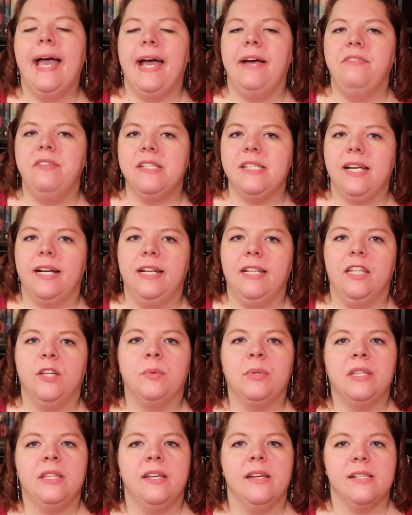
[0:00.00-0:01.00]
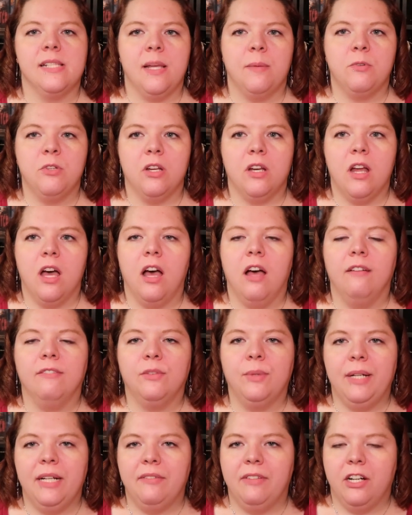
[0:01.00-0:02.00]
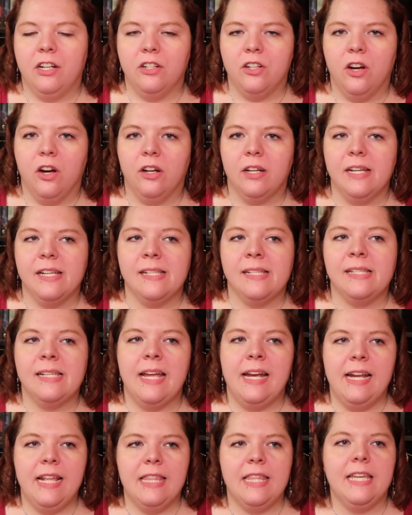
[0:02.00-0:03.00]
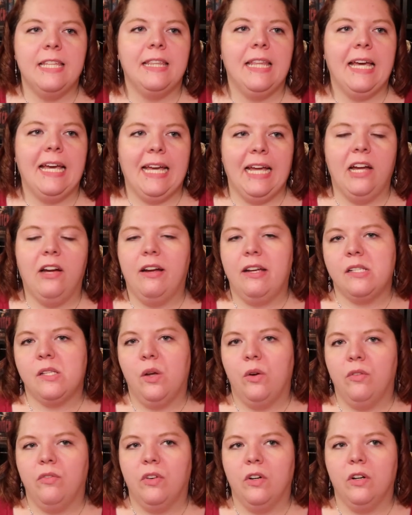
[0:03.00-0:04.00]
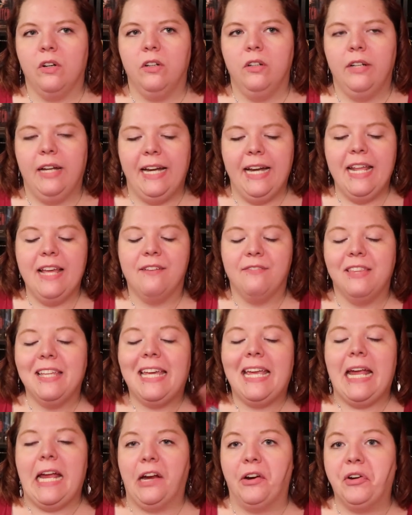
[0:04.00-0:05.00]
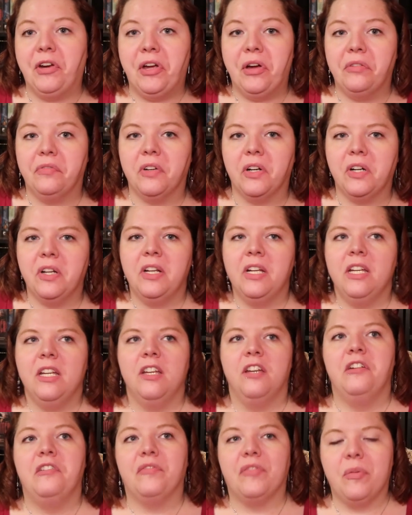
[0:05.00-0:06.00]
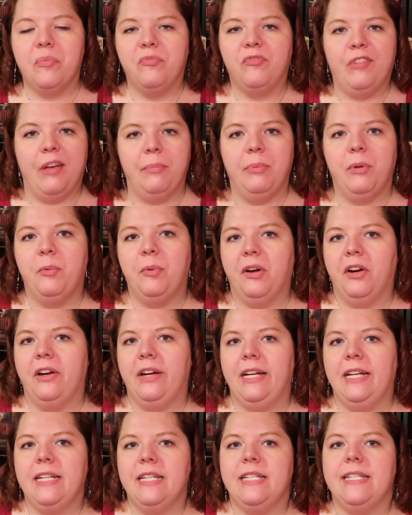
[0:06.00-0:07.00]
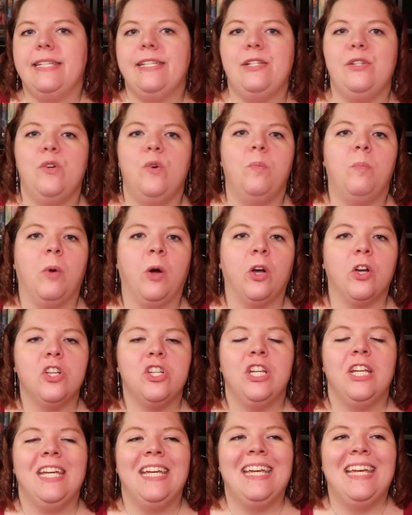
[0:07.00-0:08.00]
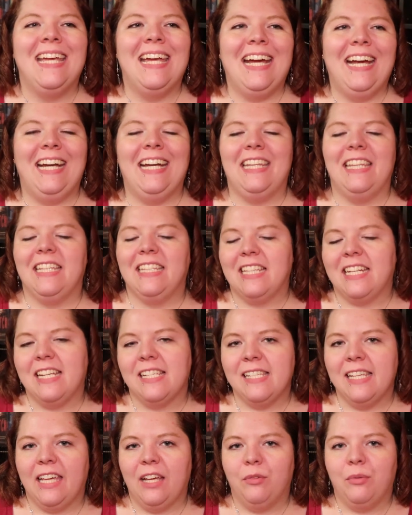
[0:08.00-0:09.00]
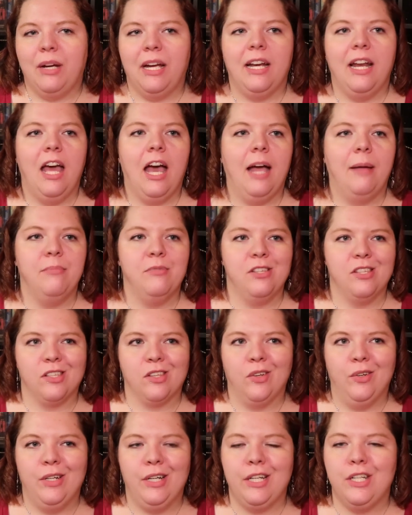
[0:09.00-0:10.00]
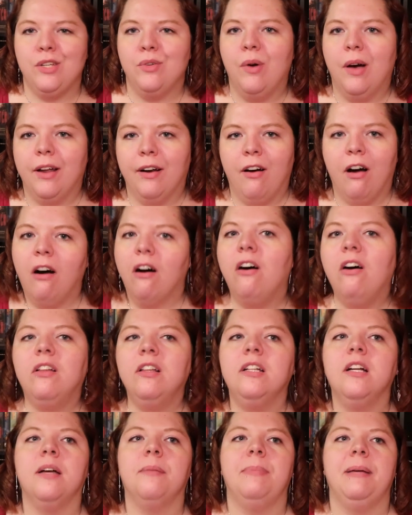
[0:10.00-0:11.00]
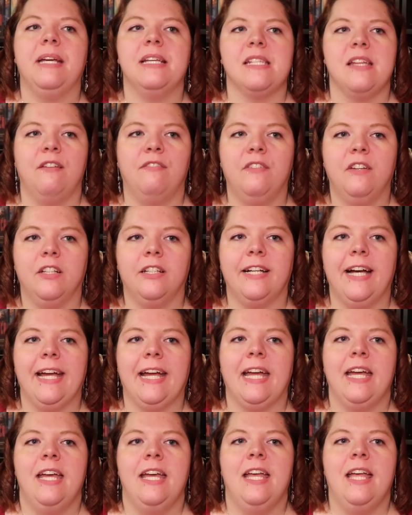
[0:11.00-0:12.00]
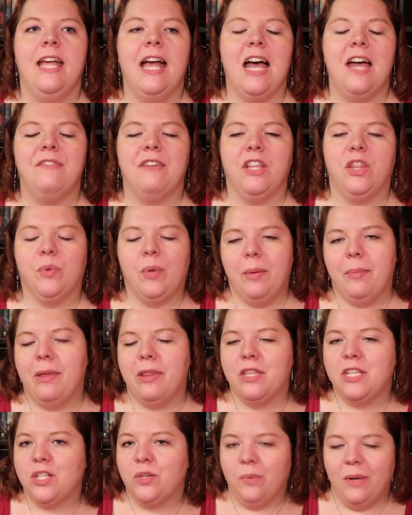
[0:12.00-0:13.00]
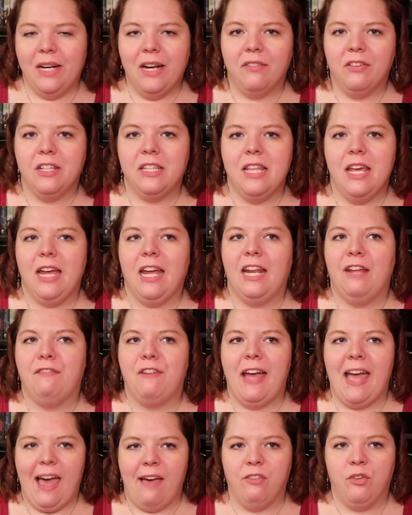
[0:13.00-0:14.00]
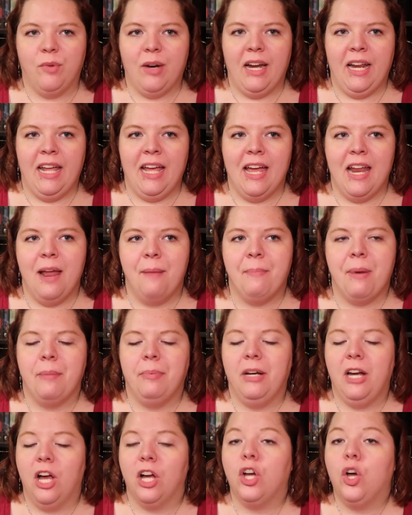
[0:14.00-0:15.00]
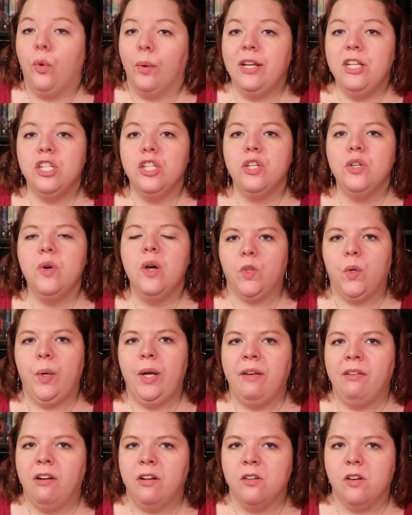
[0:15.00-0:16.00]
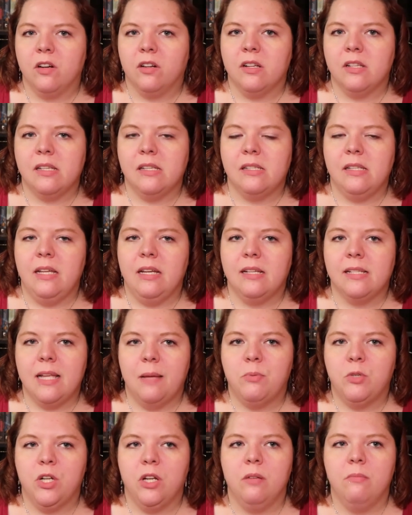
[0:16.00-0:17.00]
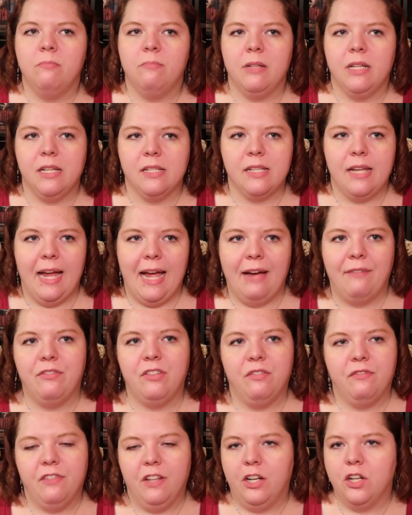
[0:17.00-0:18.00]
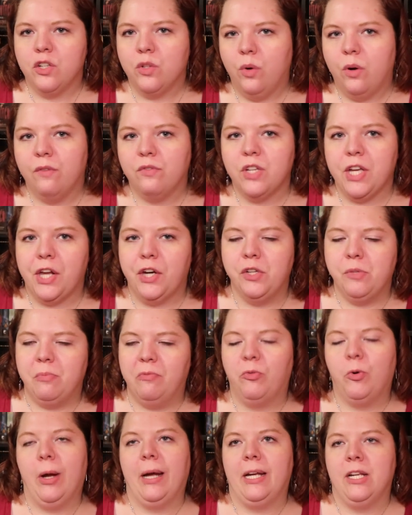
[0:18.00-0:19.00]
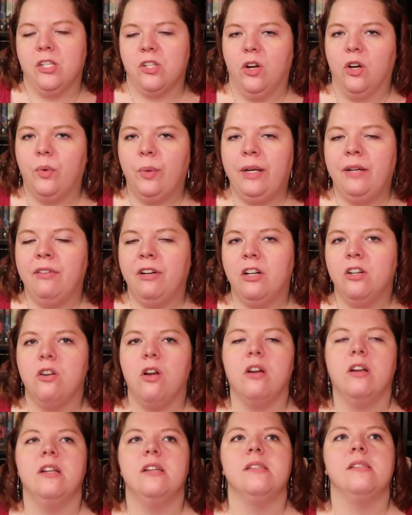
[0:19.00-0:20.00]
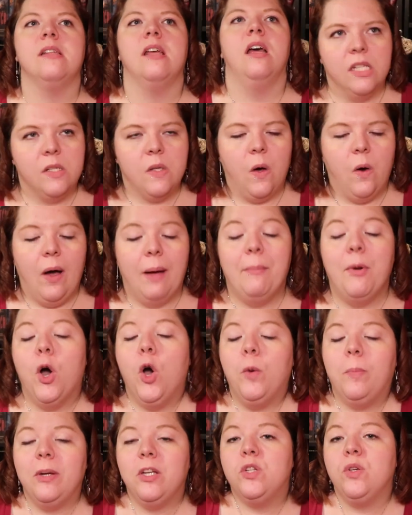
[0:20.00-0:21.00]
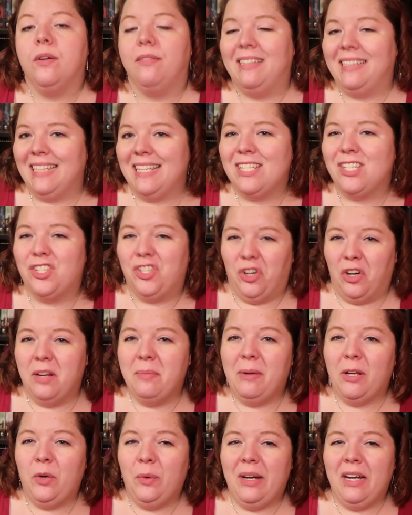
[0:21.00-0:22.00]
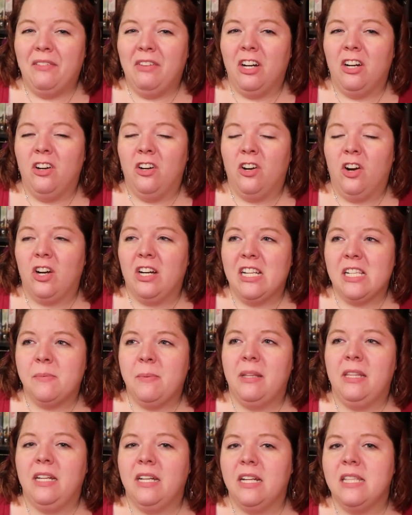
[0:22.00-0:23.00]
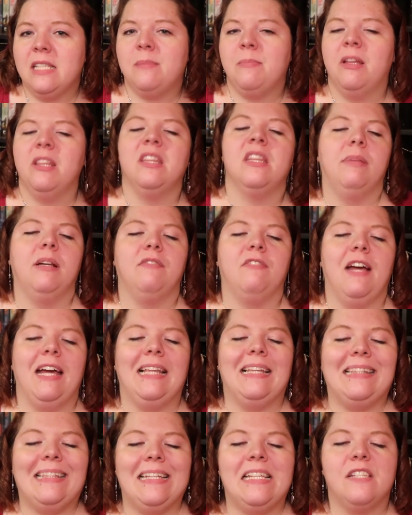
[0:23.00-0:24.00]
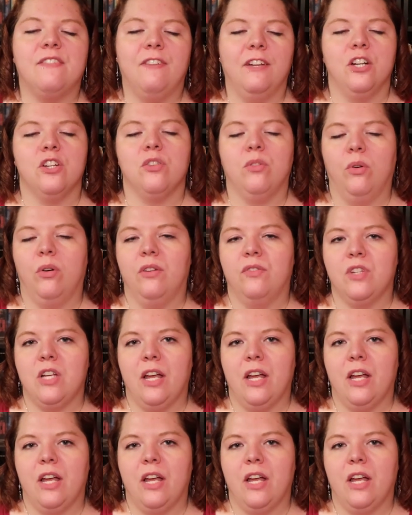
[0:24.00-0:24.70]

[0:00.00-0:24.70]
I have decided that with the exception of Queen of Air and Darkness, anything that carries over, any of the carryover from February into March, anything that doesn't get read, I'm just going to unhaul because I feel like I've had three months to read everything and if I haven't read it yet, I'm probably not going to. Queen of Air and Darkness is the exception because I have to finish Lord of Shadows before I can start Queen of Air and Darkness. So I'm hoping to have at least started by Queen of Air and Darkness by the end of this month, but if I at least finish Lord of